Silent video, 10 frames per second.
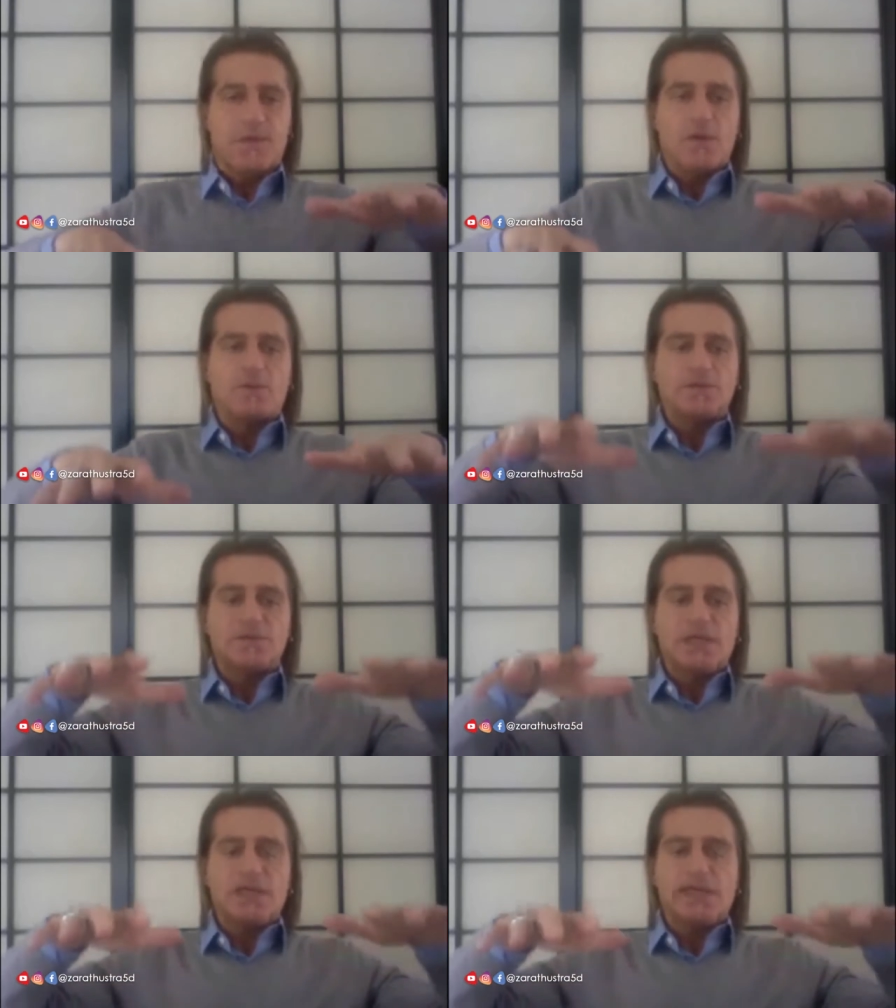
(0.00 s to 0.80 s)
we will
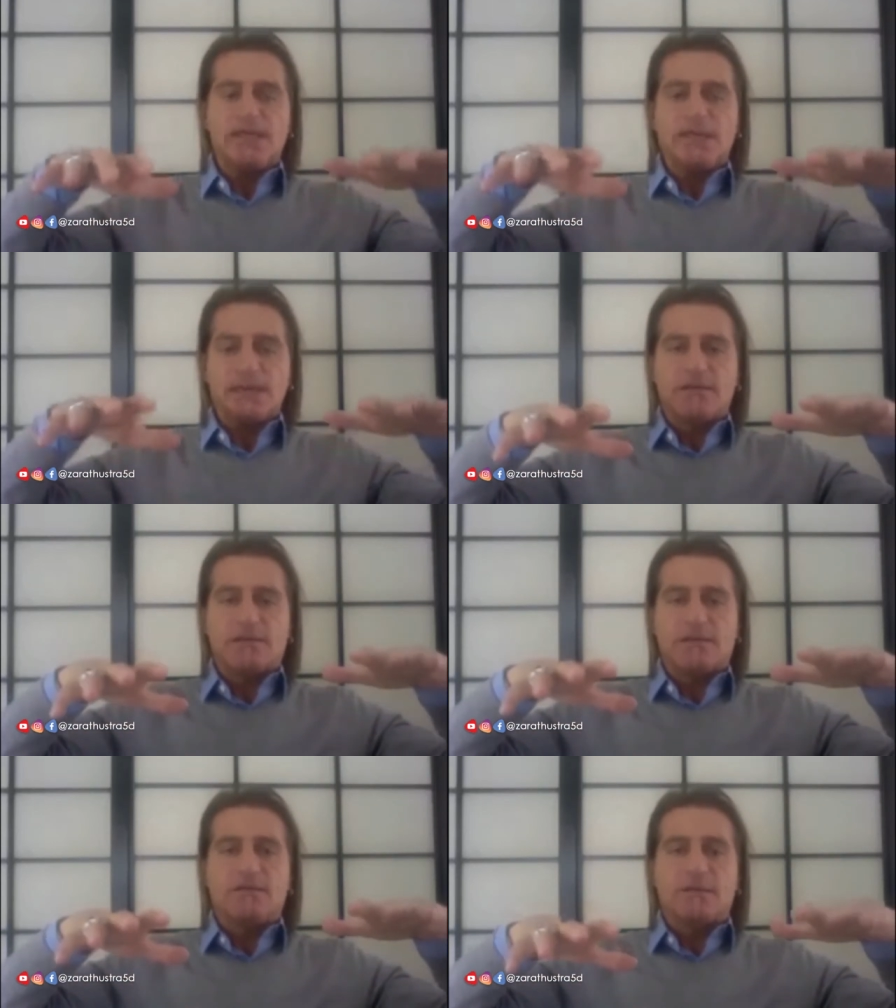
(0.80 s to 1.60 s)
see.
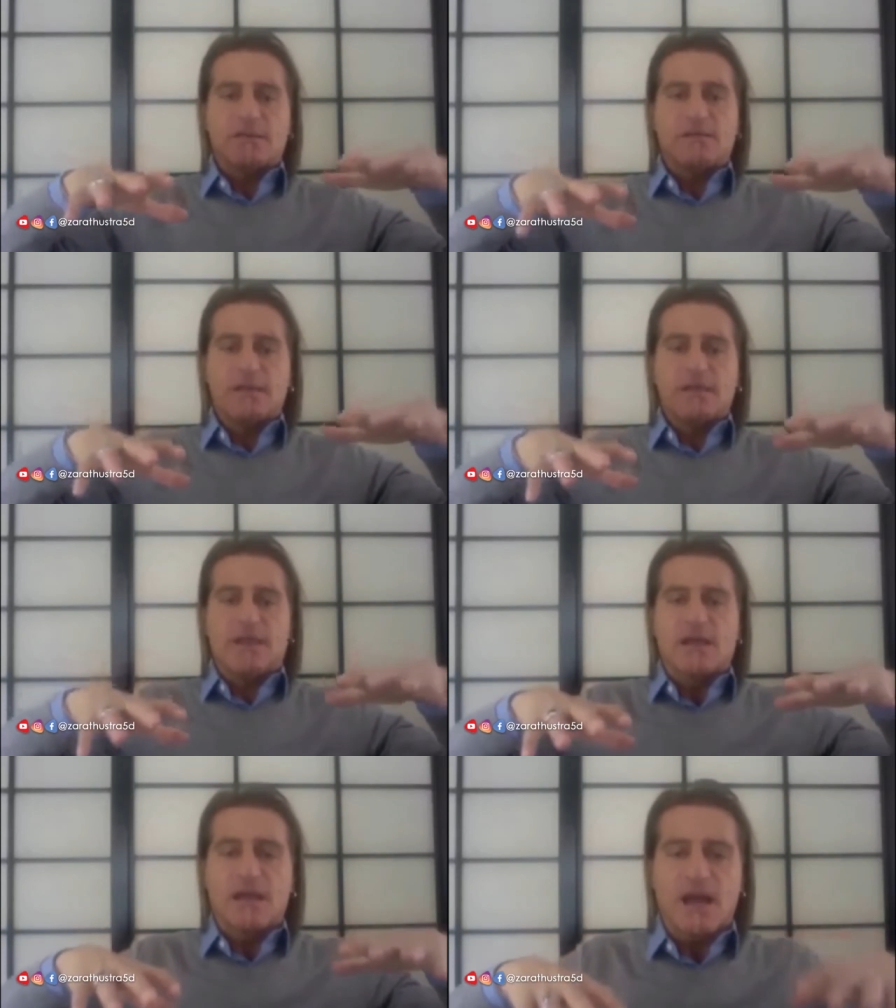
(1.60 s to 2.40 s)

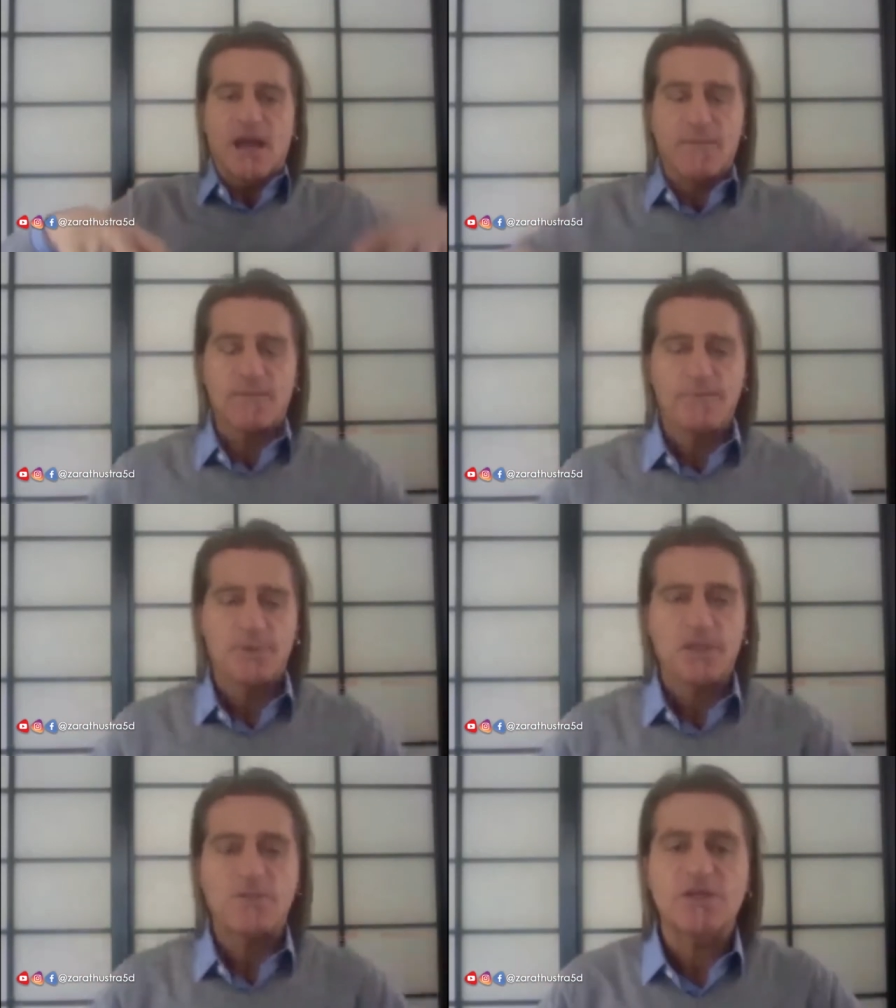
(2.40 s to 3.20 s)
I'm
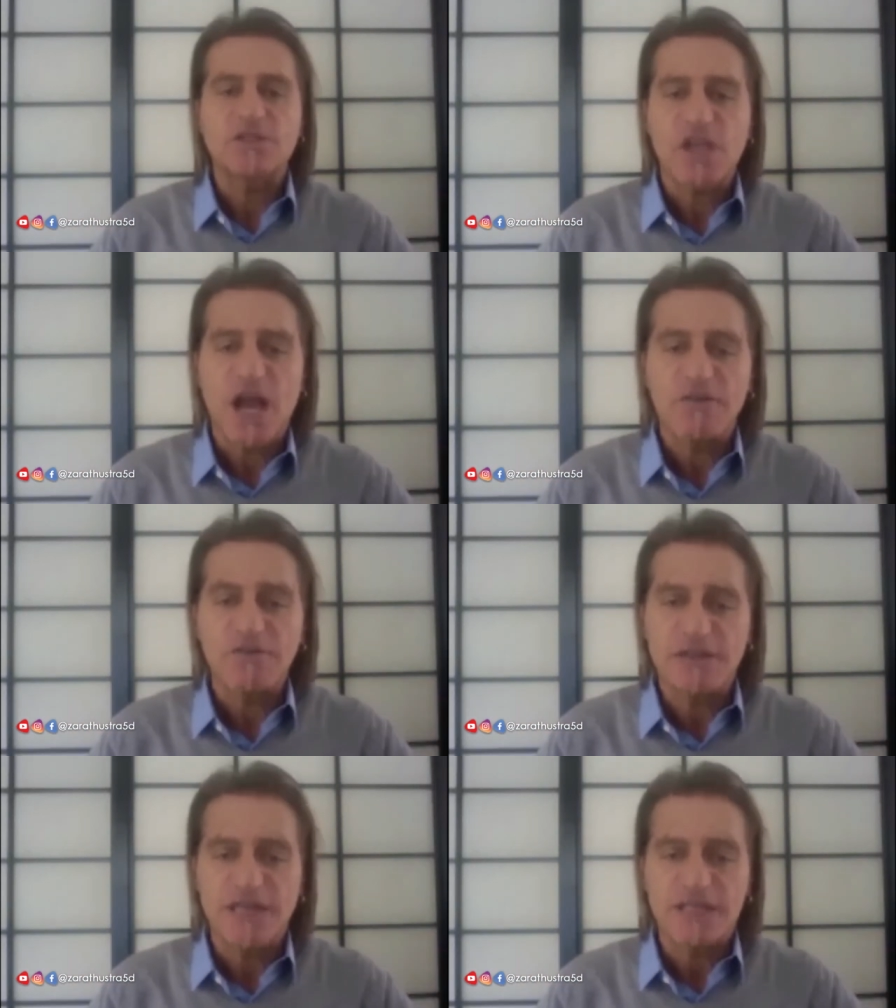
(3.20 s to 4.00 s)
pretty much
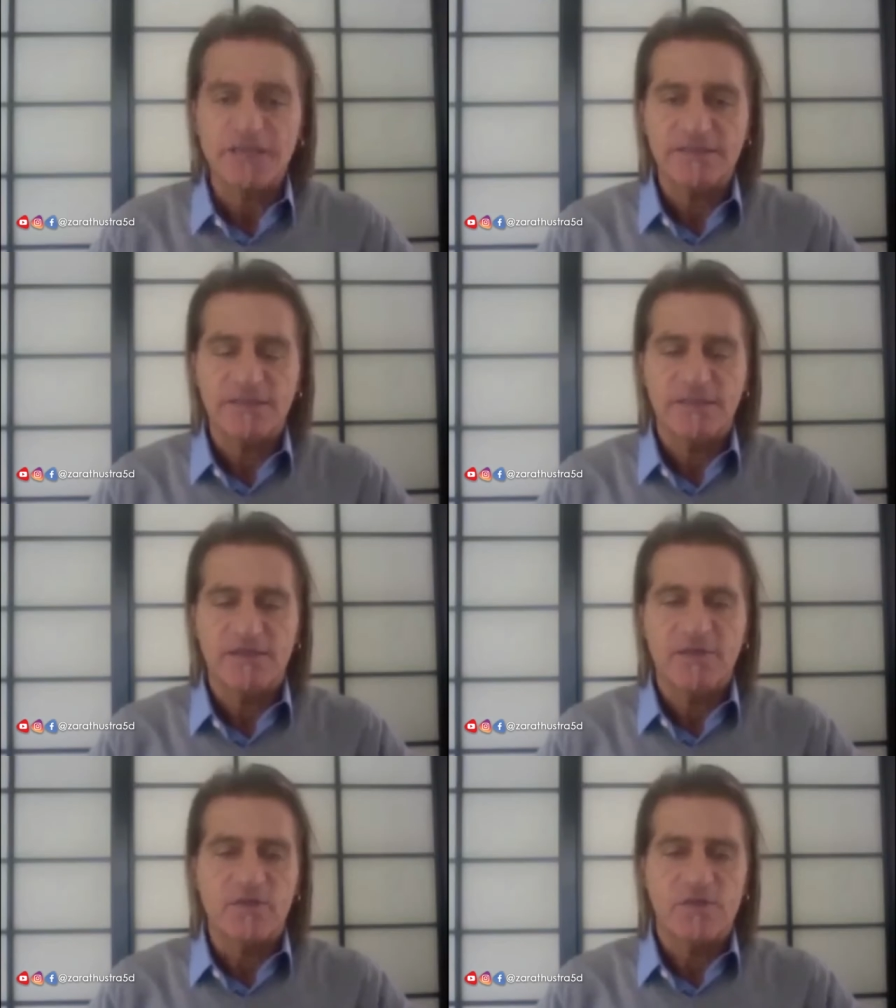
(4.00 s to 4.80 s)
confident
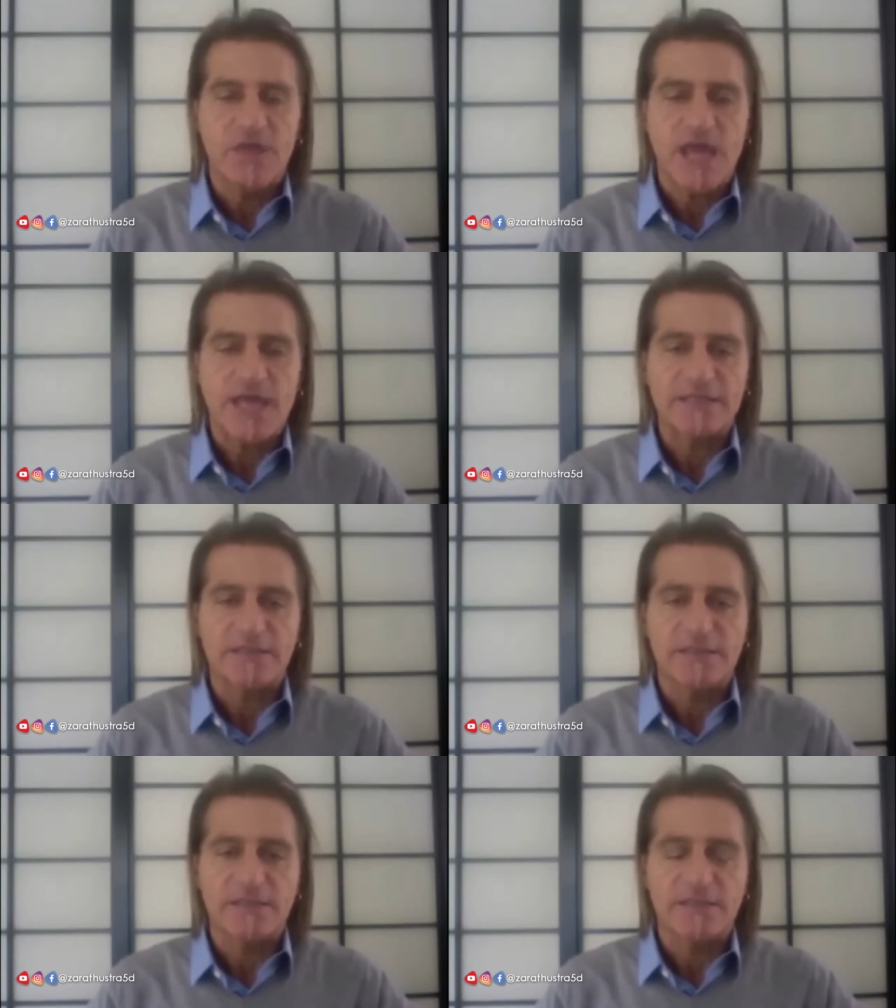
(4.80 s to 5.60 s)
that